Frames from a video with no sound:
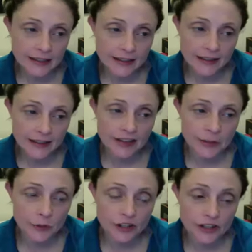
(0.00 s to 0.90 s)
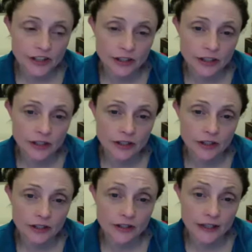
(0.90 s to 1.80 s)
And I think one of the
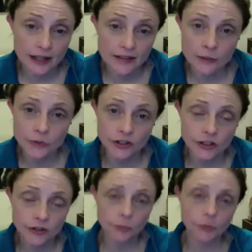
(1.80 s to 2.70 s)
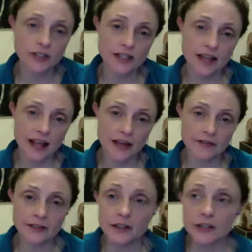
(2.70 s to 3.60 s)
yeah i think one of the other points there
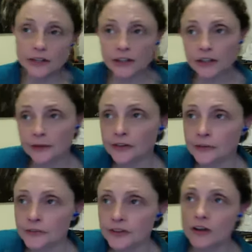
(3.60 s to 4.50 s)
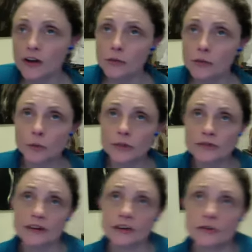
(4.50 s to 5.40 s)
and you know it's something that i'm always
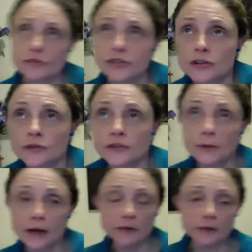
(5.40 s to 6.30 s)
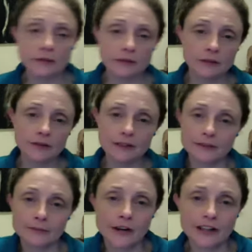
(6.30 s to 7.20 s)
very conscious of as well with with
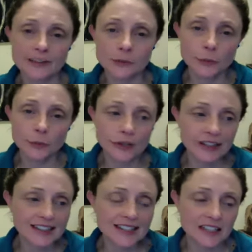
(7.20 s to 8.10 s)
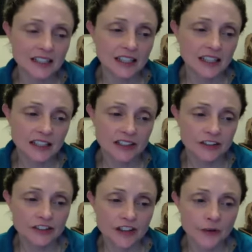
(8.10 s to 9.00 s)
my little boy is that
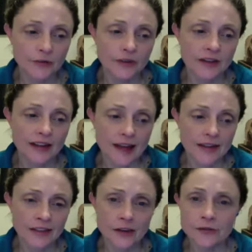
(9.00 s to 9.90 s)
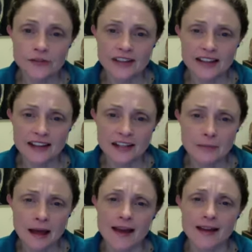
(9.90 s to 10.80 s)
you don't get those years
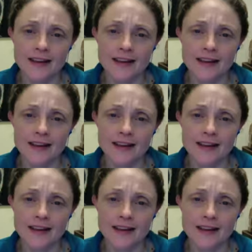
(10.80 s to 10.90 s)
back